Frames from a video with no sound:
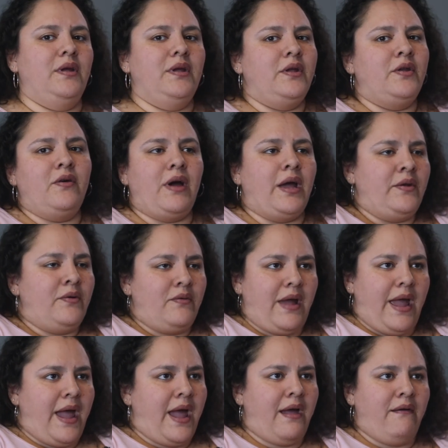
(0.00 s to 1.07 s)
You know, I don't
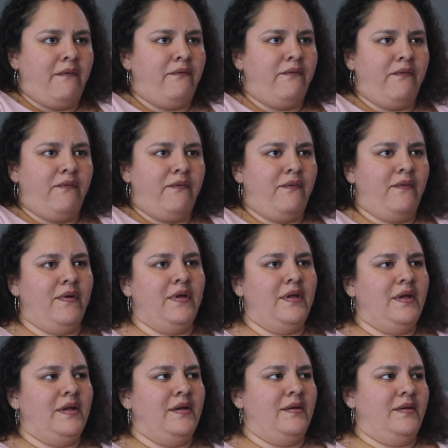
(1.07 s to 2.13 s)
have
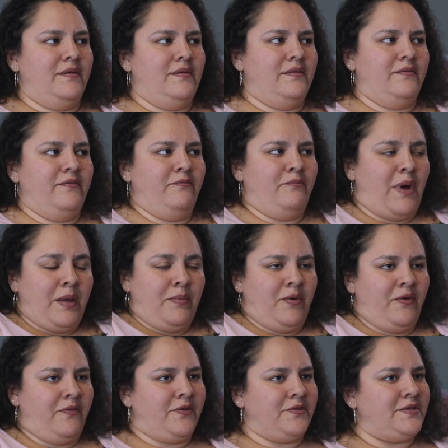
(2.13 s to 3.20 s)

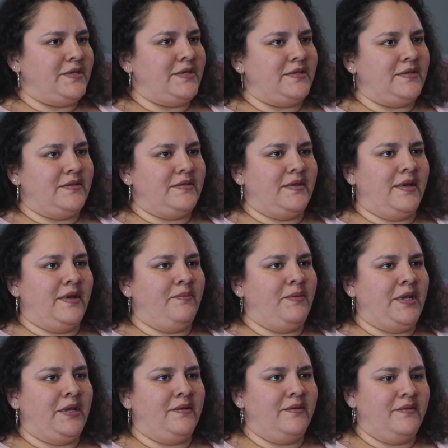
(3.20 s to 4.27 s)
Bible verses. I
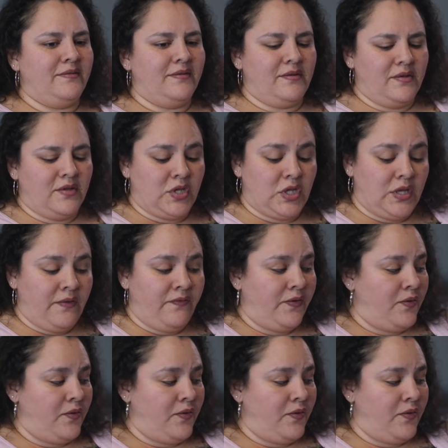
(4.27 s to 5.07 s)
mean, if